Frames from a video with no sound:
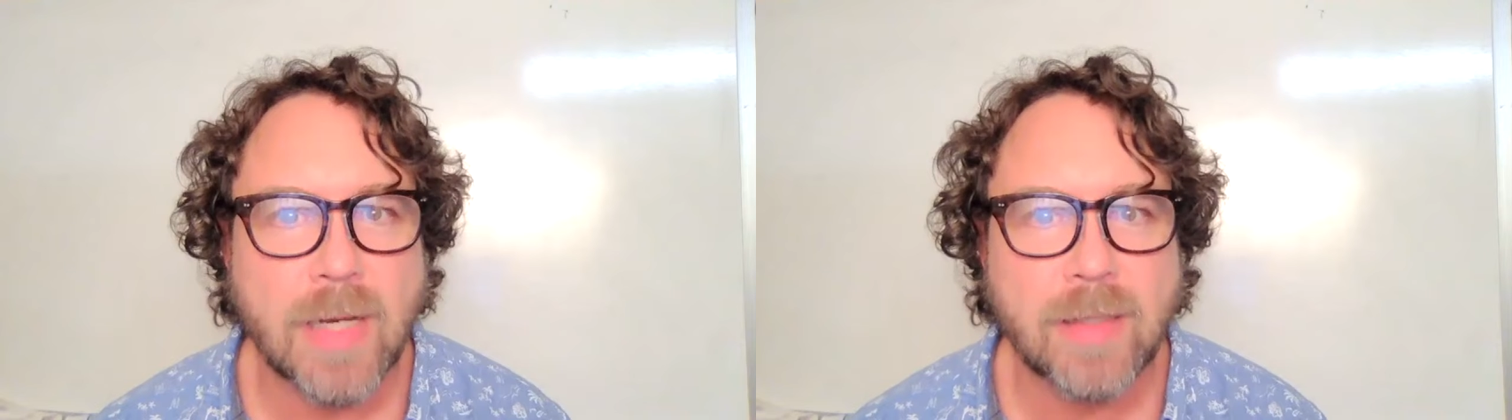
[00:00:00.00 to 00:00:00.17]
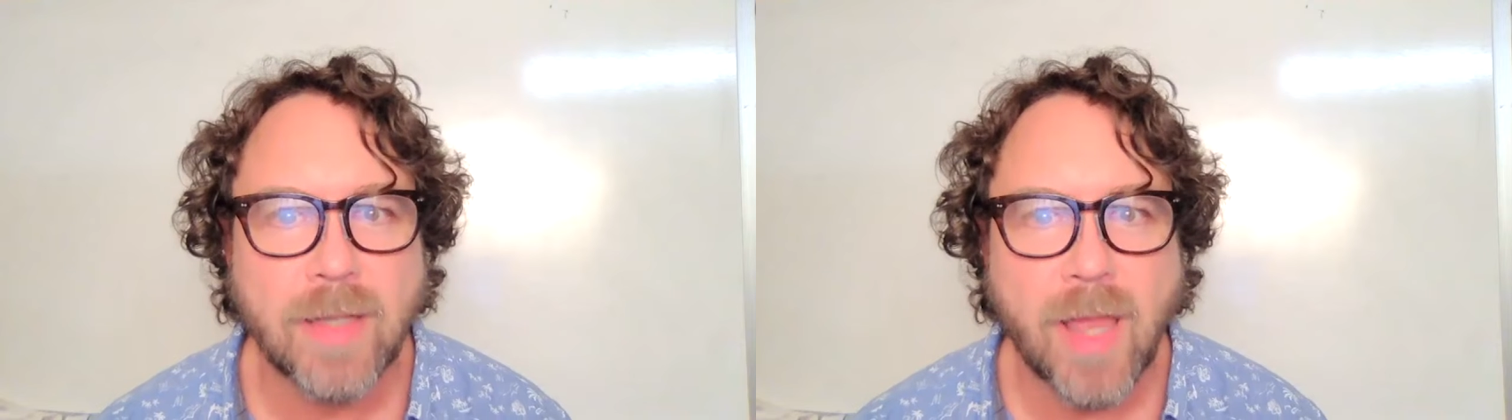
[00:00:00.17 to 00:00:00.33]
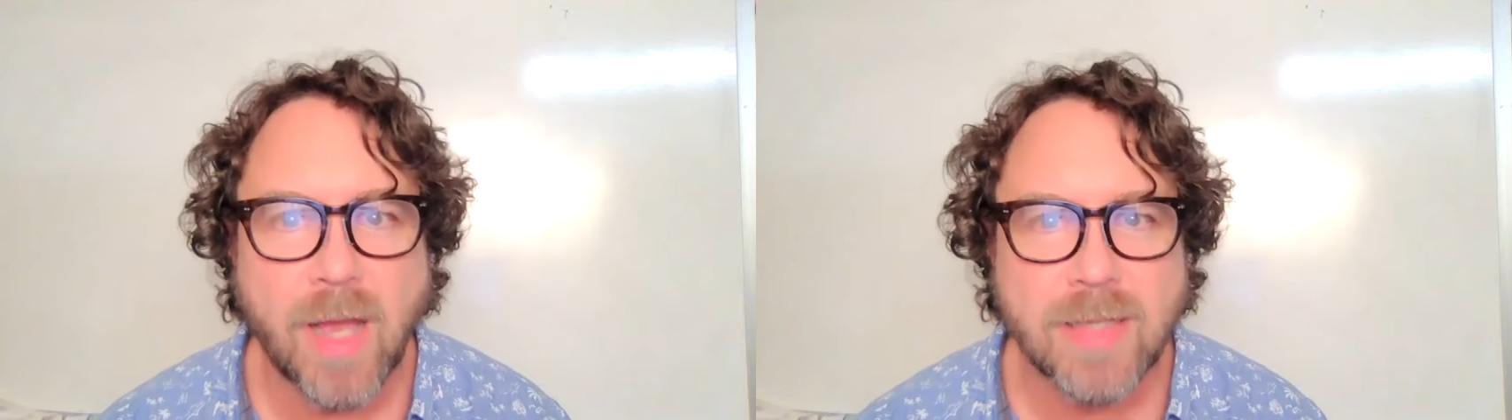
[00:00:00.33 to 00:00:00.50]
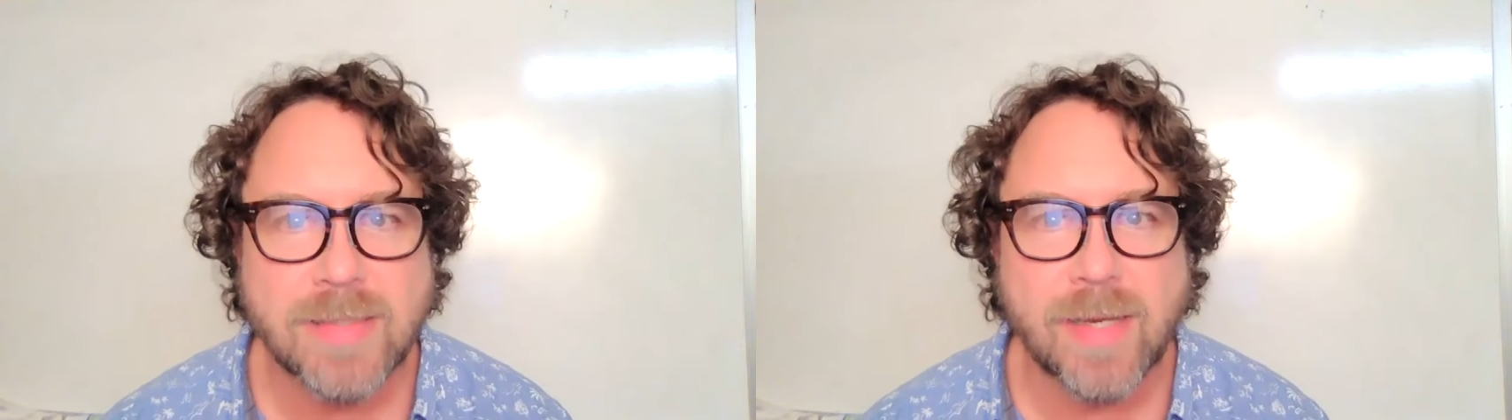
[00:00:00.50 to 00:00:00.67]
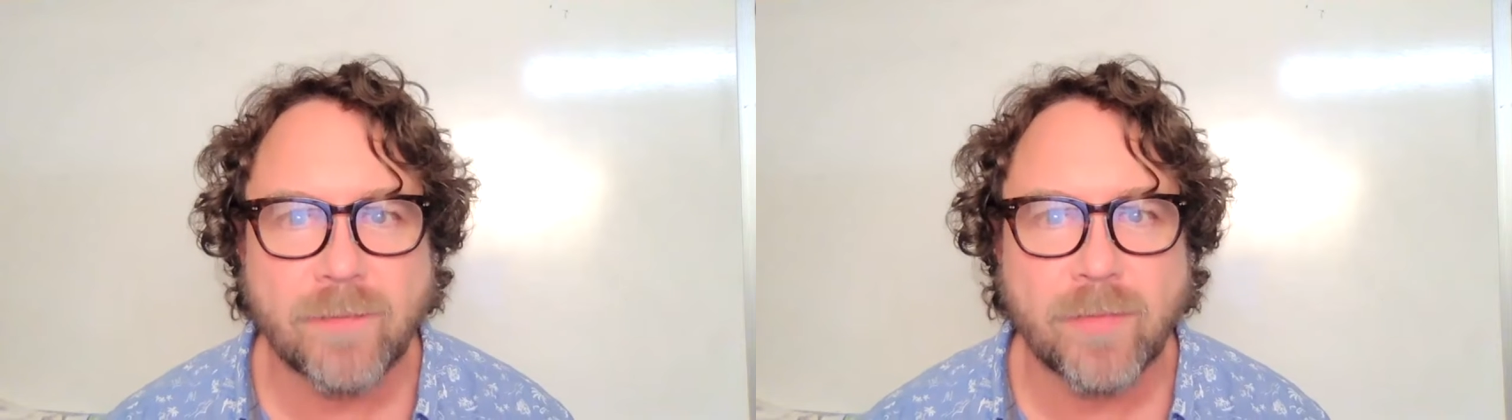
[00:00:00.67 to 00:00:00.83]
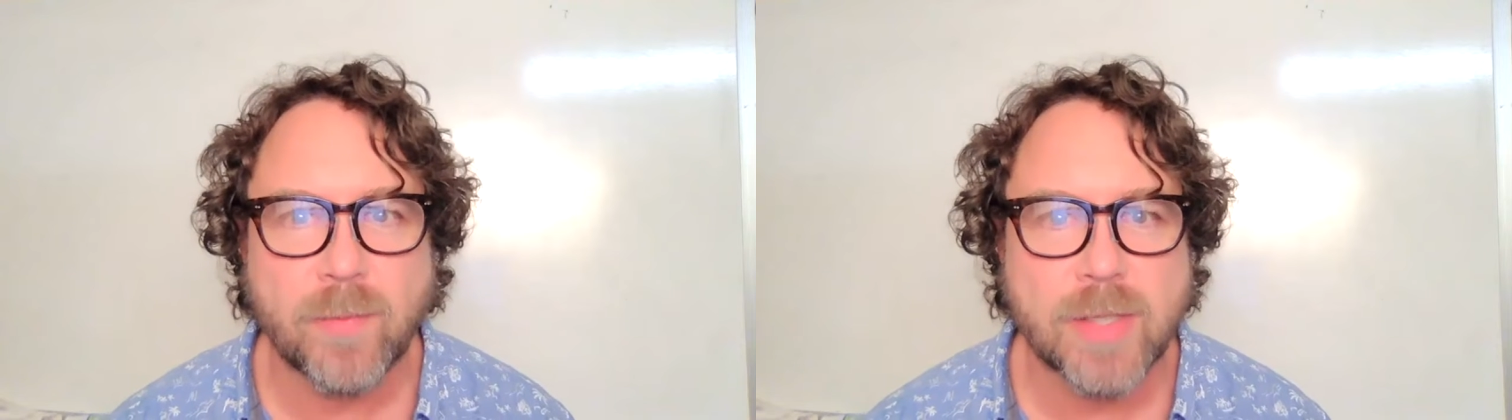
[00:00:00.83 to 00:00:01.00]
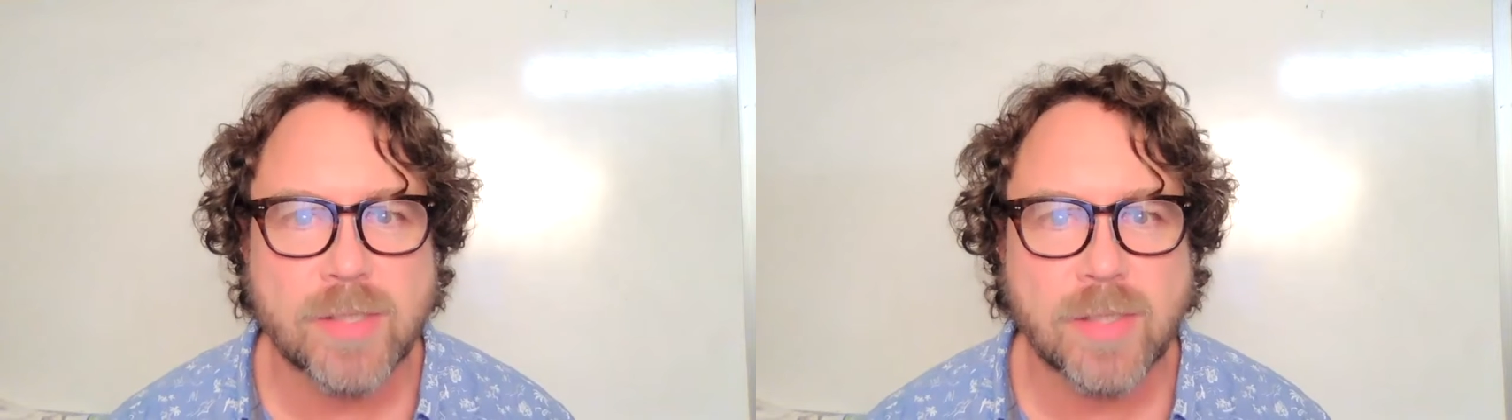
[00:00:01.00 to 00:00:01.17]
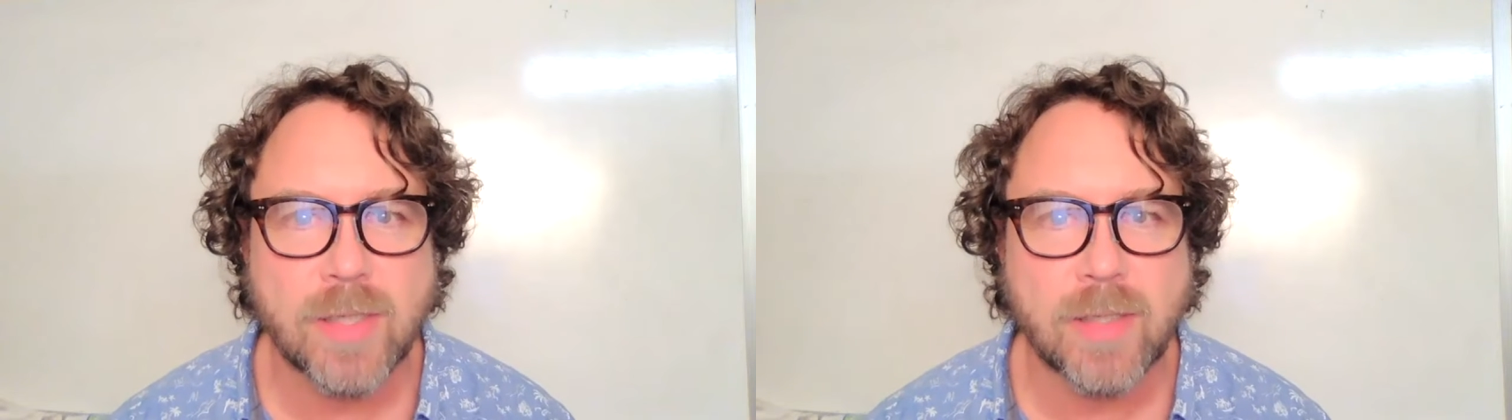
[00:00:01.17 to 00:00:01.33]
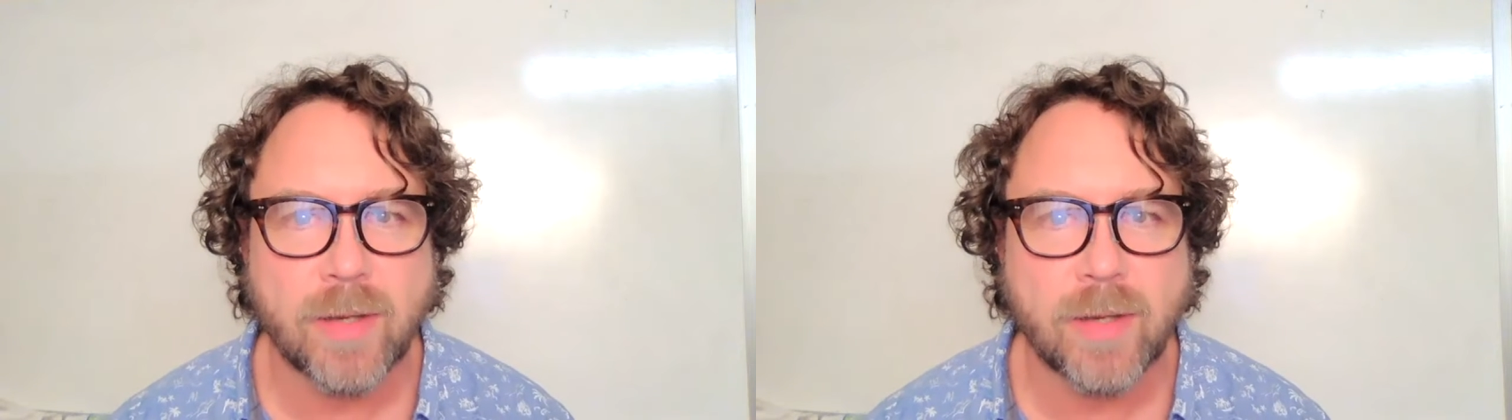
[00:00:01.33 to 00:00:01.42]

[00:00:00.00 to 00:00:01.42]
Lots of information in